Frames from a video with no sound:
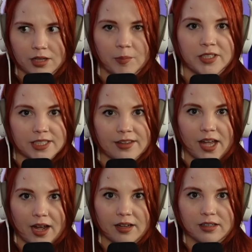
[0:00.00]
Let me say
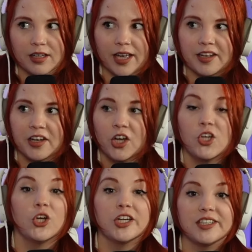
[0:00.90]
that. Like,
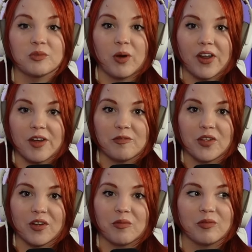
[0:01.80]
you're just one of
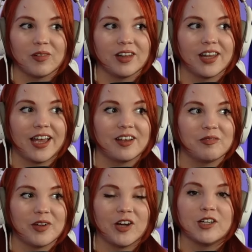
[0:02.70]
the, like,
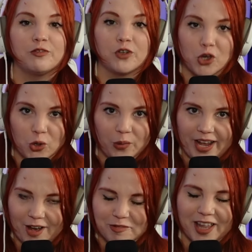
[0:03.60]
very few we
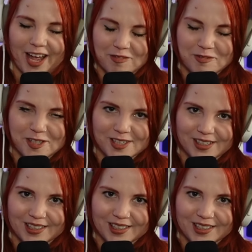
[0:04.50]
have left.